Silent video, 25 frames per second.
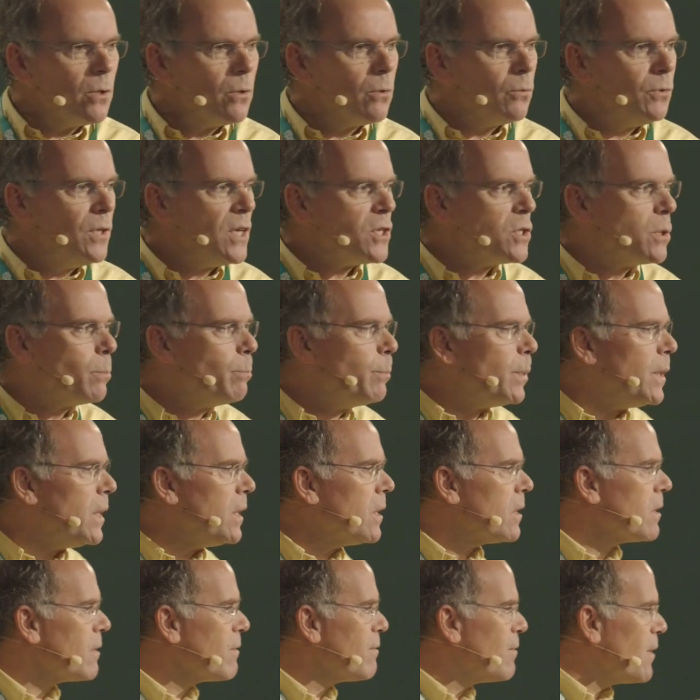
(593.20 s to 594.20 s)
to
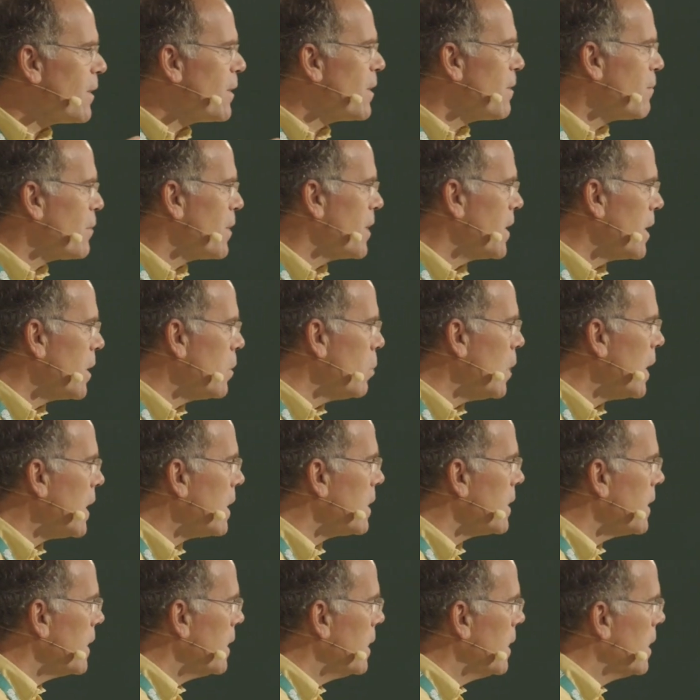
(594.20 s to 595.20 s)
disappear very, very
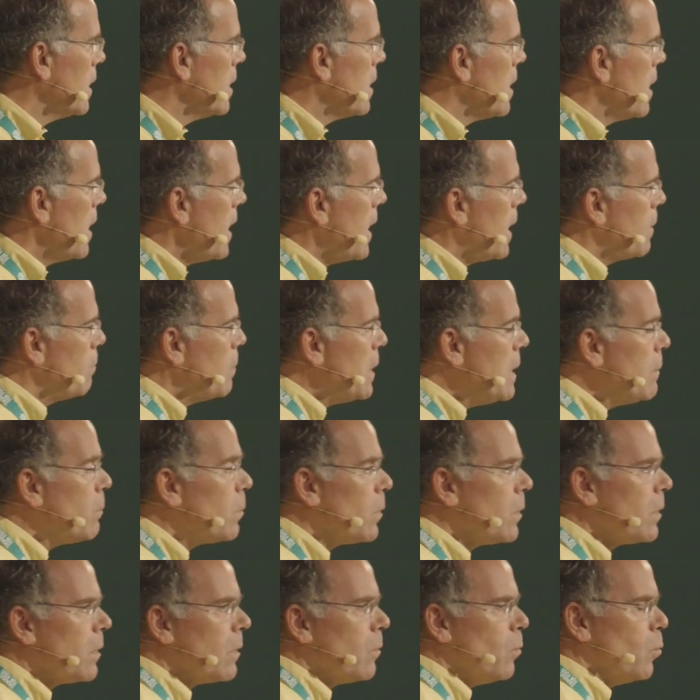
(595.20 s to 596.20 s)
quickly, and
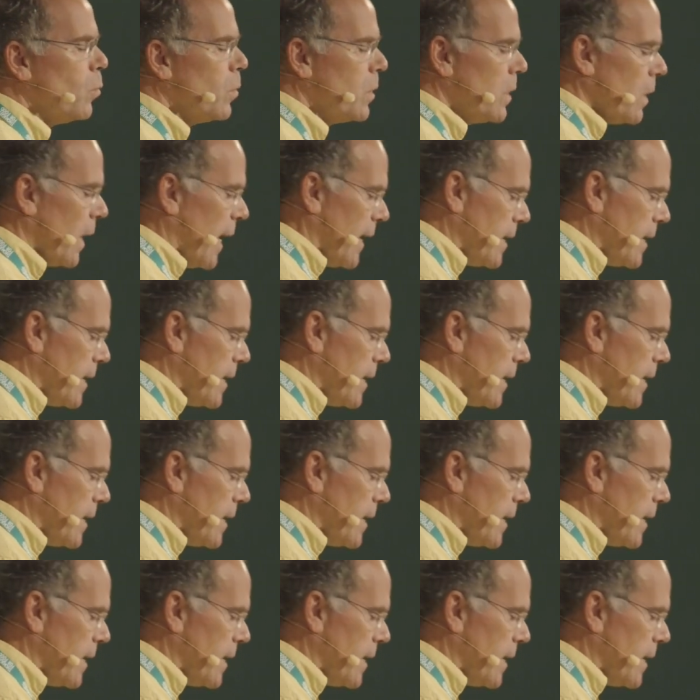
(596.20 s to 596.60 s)
people would